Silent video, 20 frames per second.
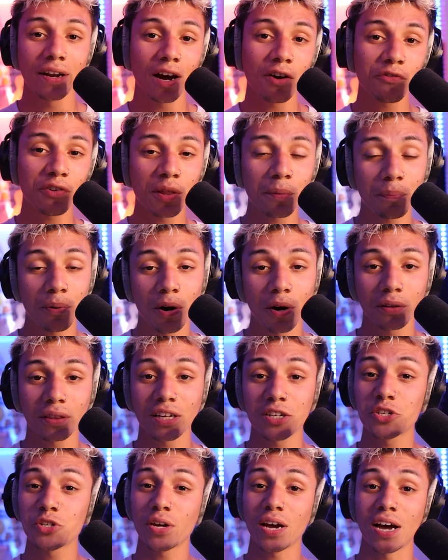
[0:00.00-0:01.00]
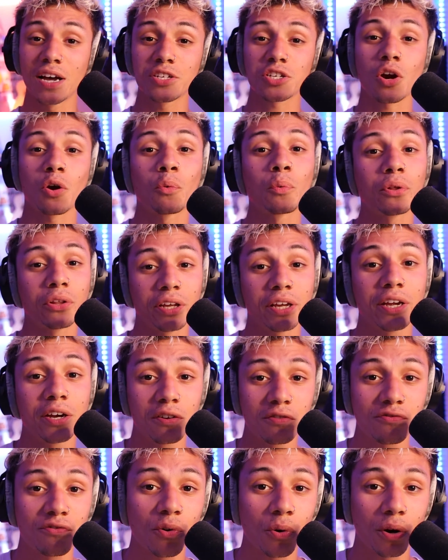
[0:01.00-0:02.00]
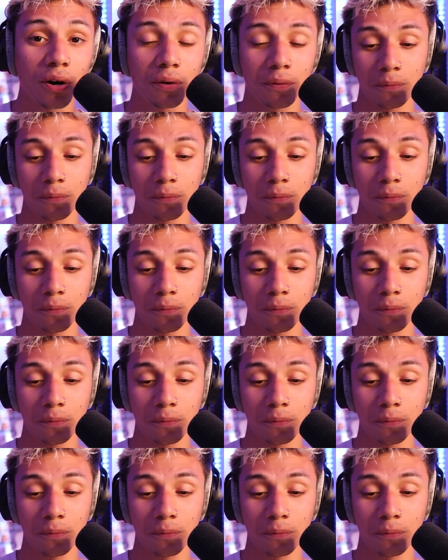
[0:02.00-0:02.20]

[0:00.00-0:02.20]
now for the part that you guys are really here for.